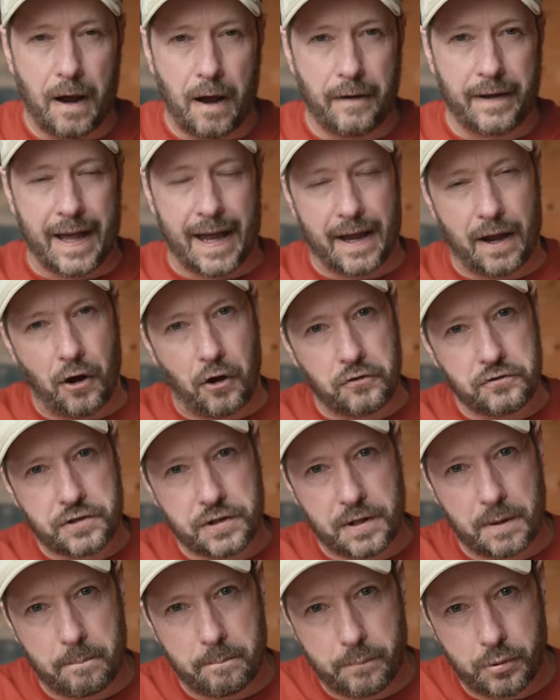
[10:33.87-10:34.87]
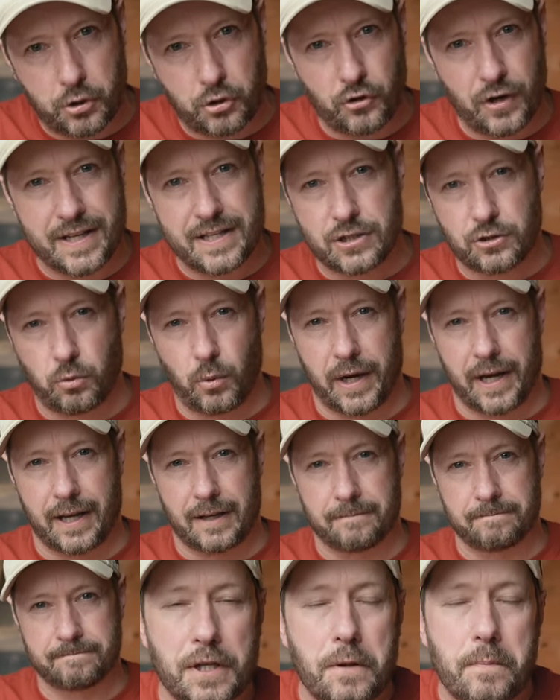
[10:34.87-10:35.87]
Okay, onto the print
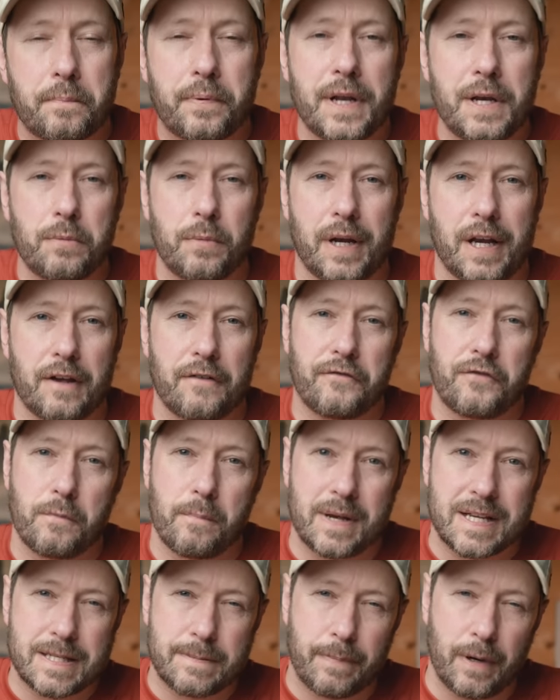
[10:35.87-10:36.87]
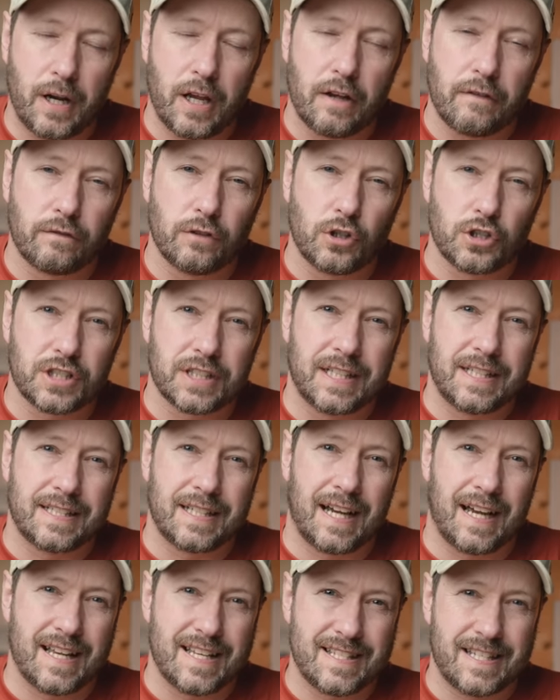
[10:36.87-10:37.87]
winner. So the print winner from my Spirit of
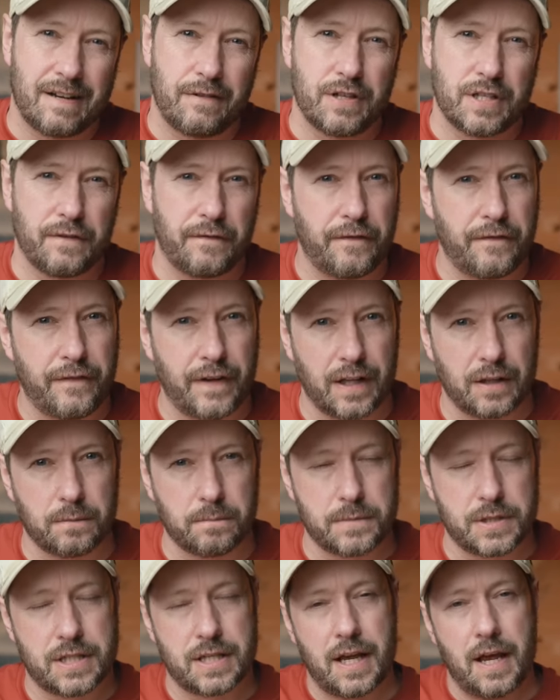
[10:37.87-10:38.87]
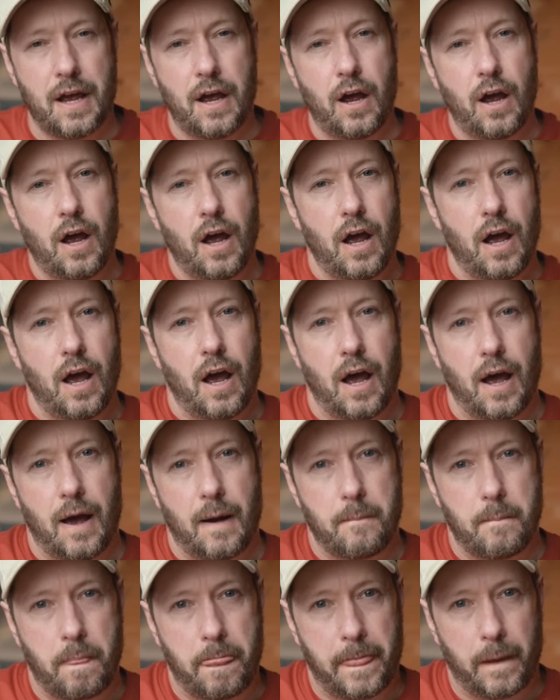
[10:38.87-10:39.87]
Luskentyre series of films
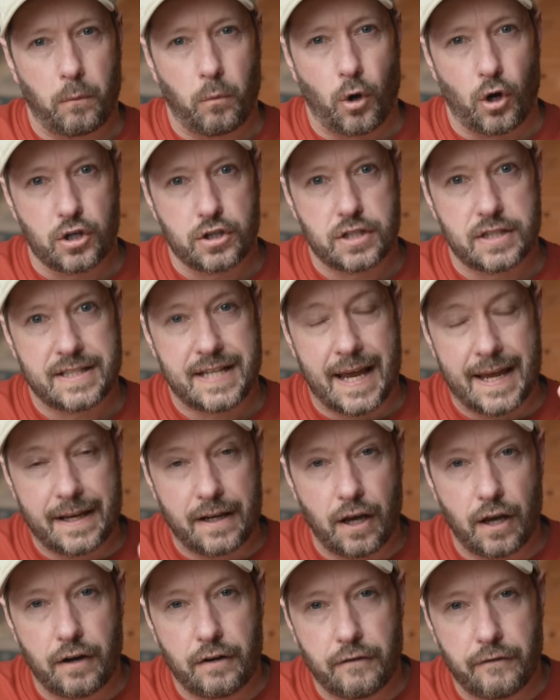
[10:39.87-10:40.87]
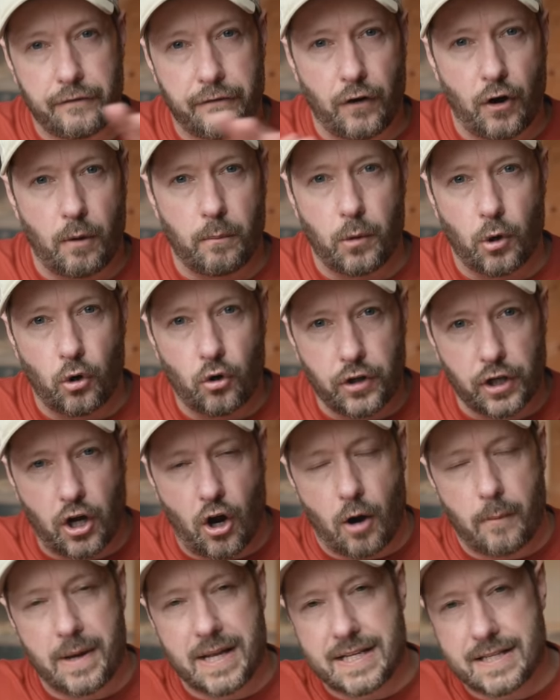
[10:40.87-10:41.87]
was taken from all the
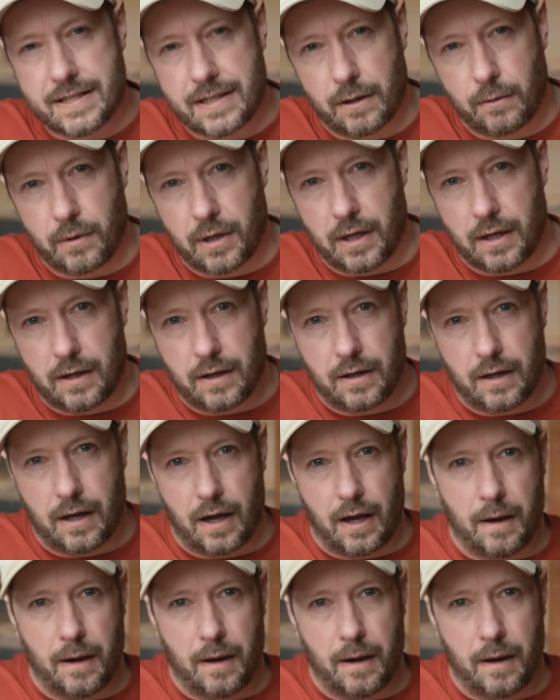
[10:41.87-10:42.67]
comments that were